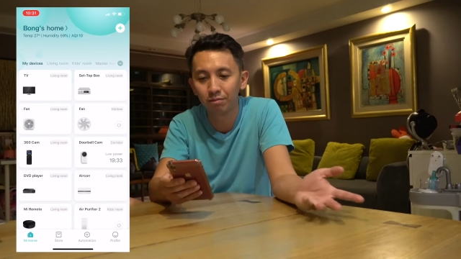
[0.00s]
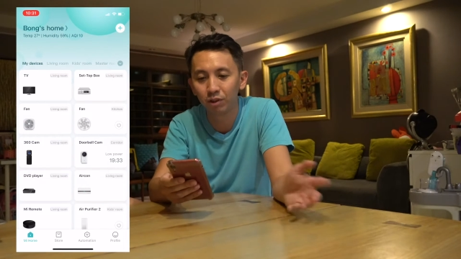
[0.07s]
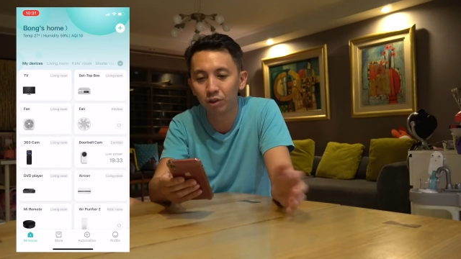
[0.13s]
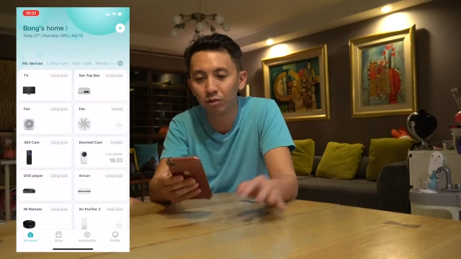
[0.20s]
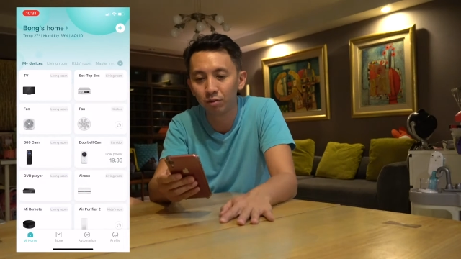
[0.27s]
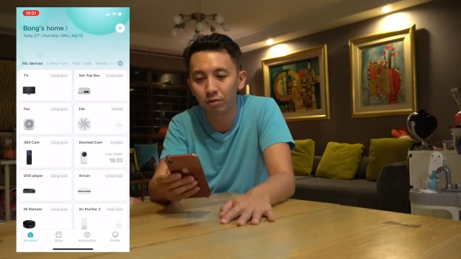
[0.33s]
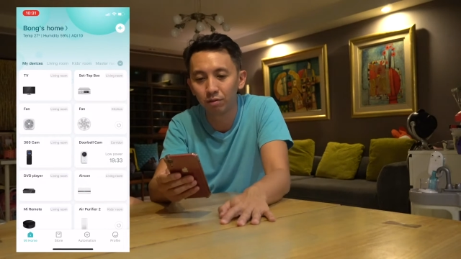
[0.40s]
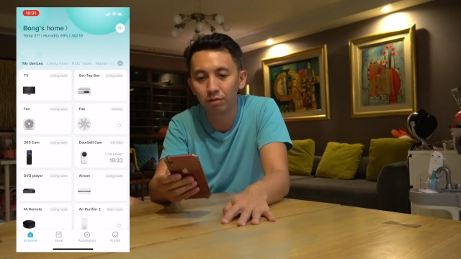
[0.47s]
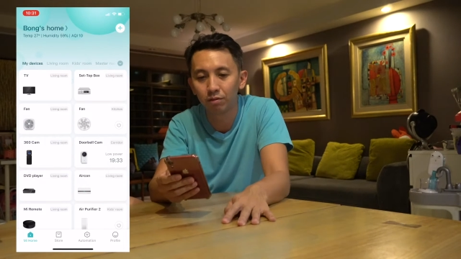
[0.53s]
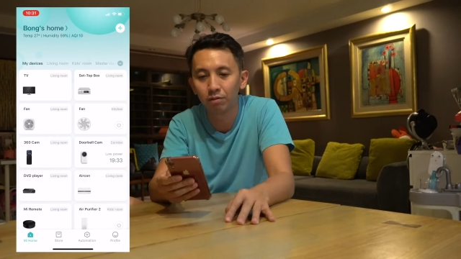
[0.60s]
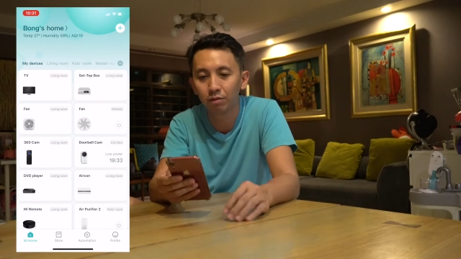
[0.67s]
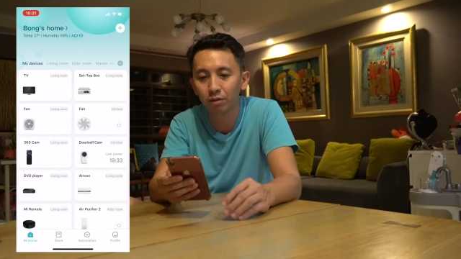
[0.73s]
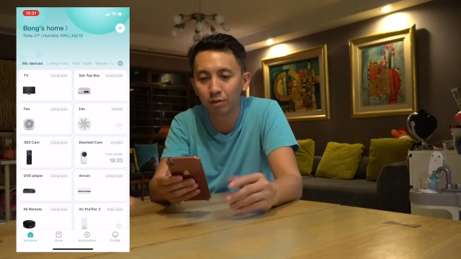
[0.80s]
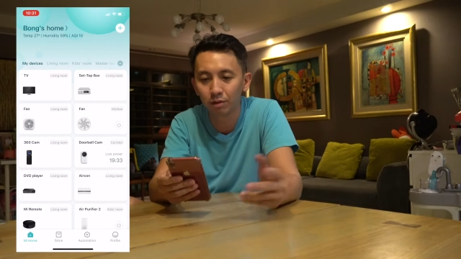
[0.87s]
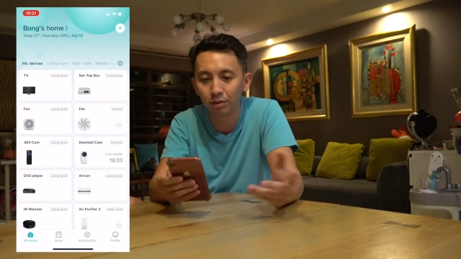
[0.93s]
you know,
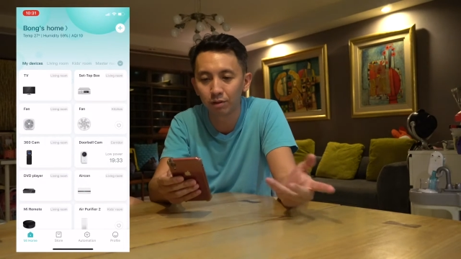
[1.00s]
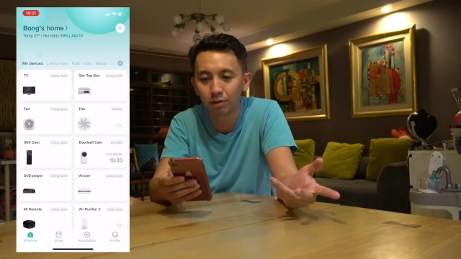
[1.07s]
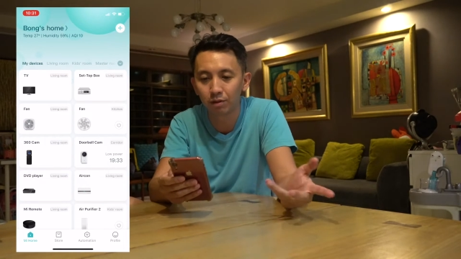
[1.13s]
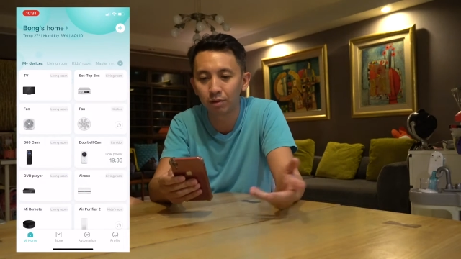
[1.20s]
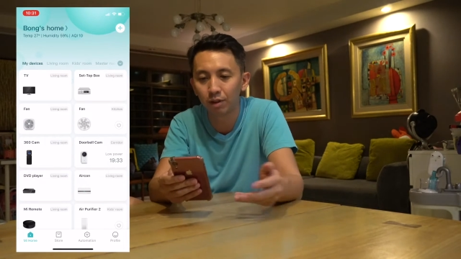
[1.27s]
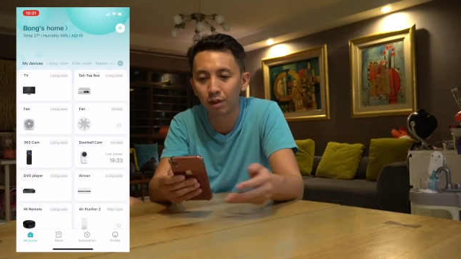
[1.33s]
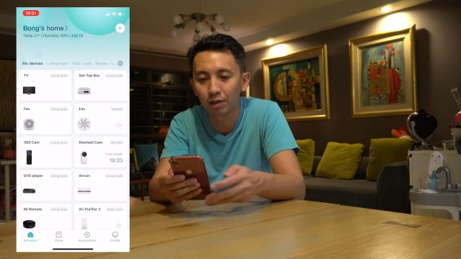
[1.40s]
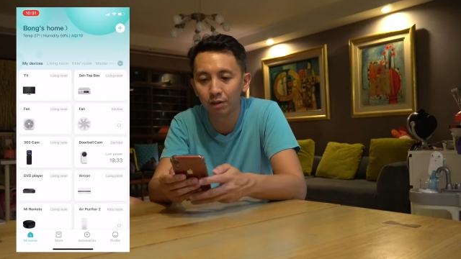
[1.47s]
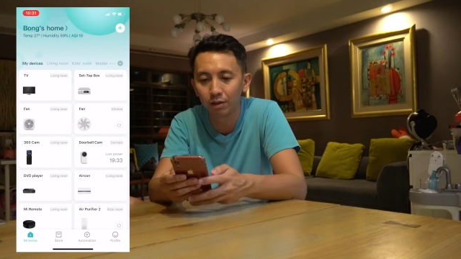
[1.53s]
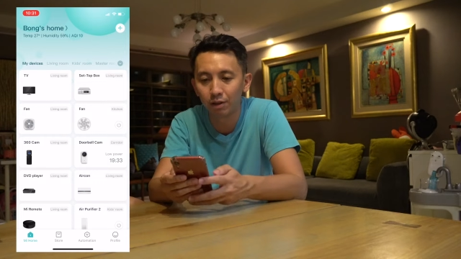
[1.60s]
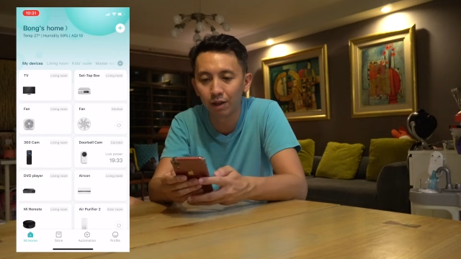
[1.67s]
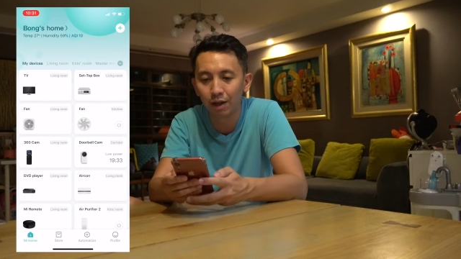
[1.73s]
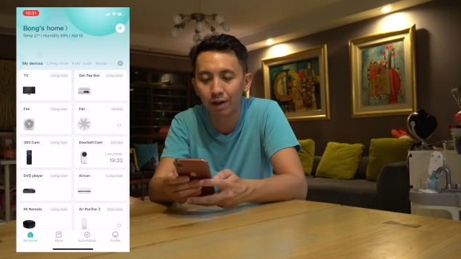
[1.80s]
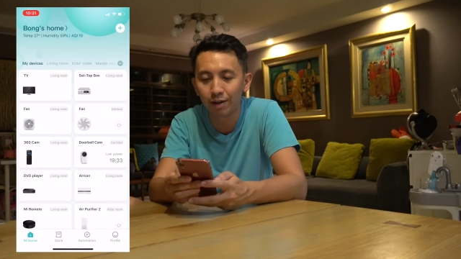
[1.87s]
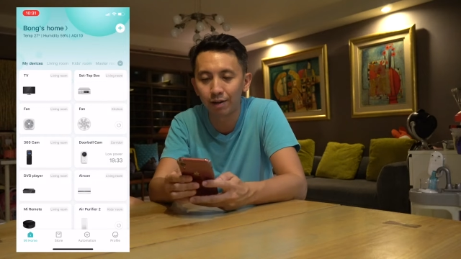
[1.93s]
the under
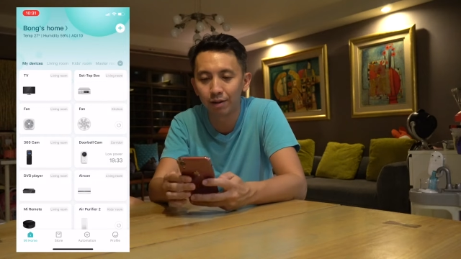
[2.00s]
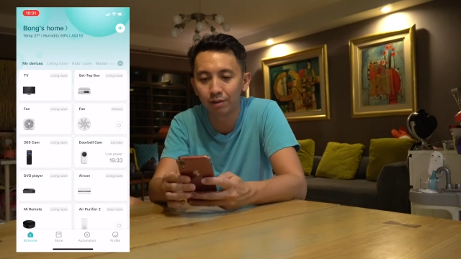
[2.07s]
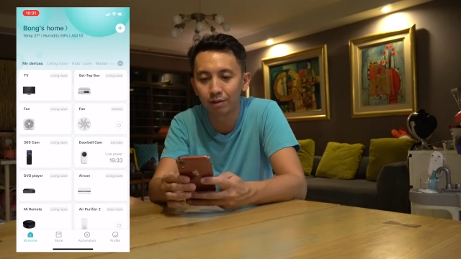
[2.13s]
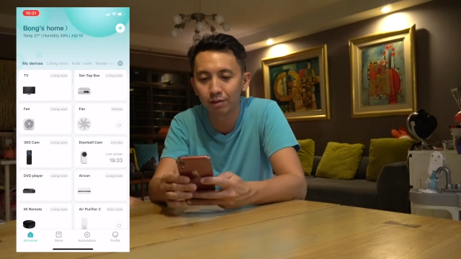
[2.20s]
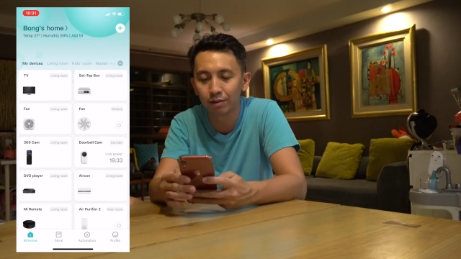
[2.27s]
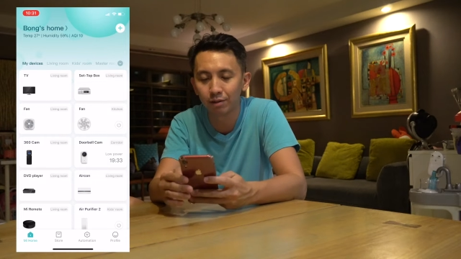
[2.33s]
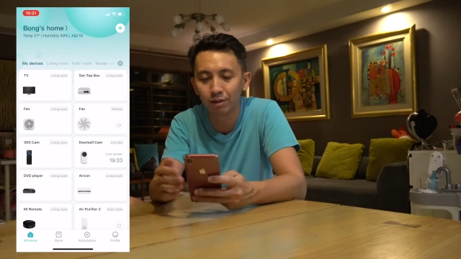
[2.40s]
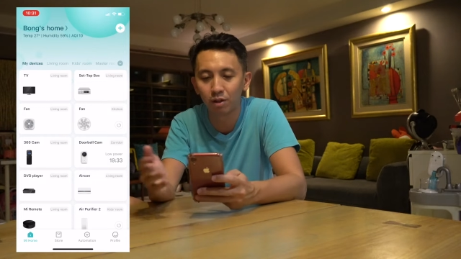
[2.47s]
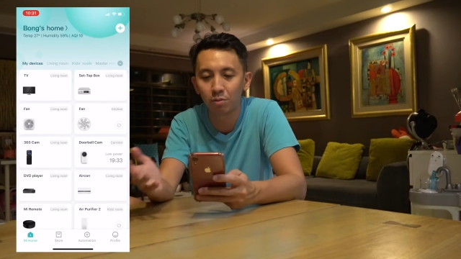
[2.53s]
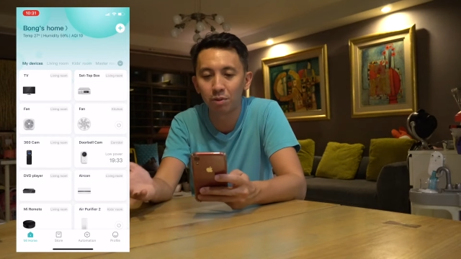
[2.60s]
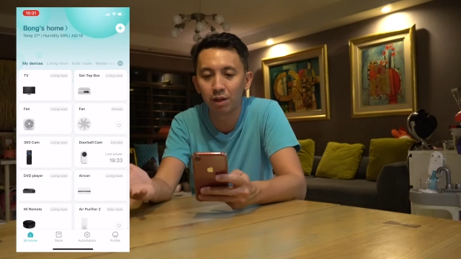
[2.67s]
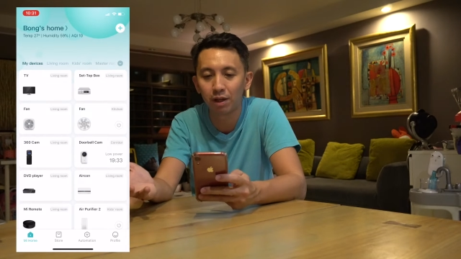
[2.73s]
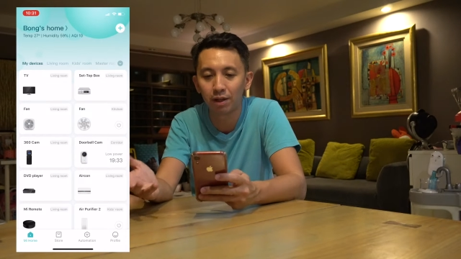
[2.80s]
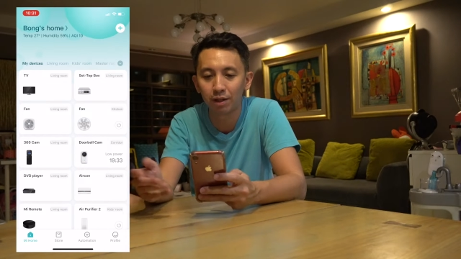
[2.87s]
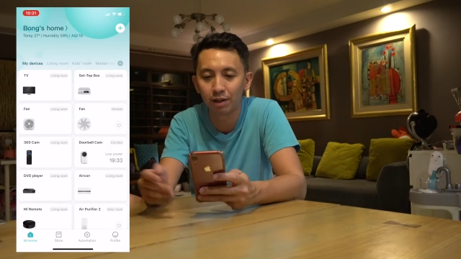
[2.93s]
the I the Xiaomi
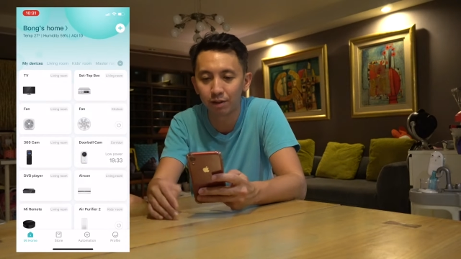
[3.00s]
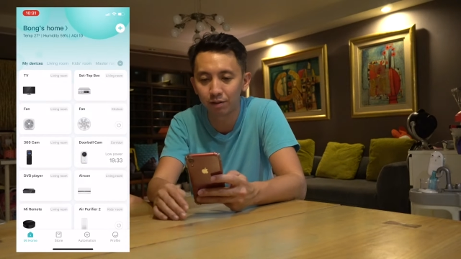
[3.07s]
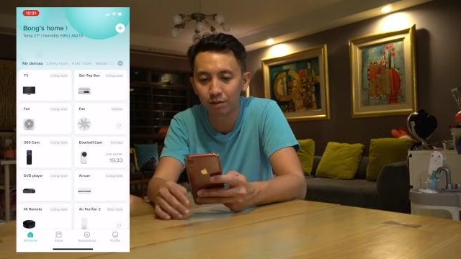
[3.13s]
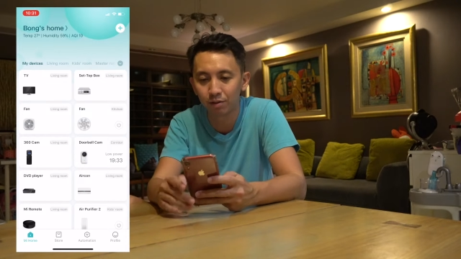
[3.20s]
IR.